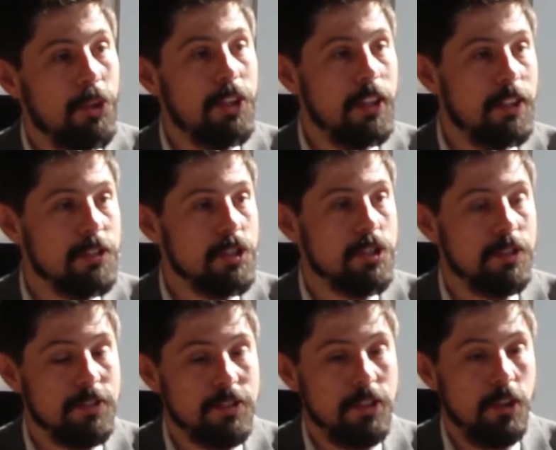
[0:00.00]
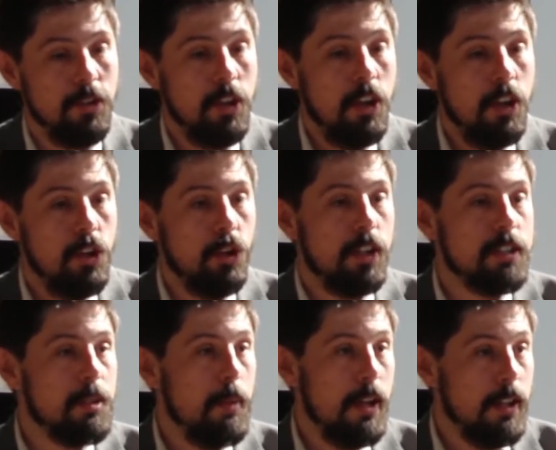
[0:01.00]
working conditions. So look,
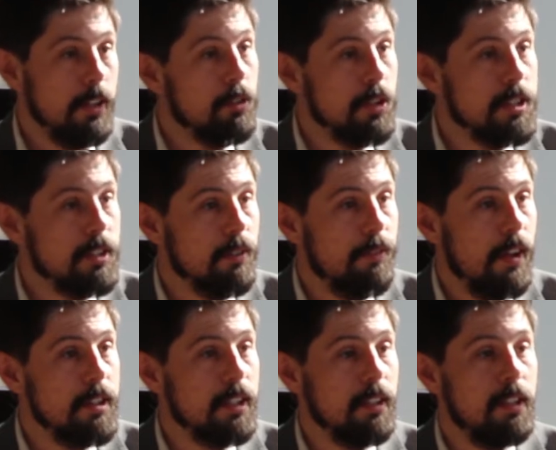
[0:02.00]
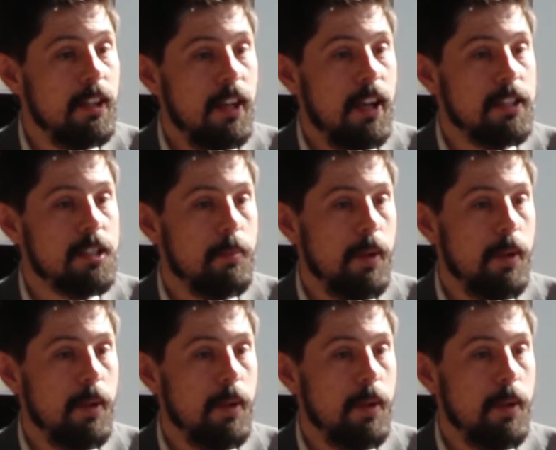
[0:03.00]
it's about increasing funding. It's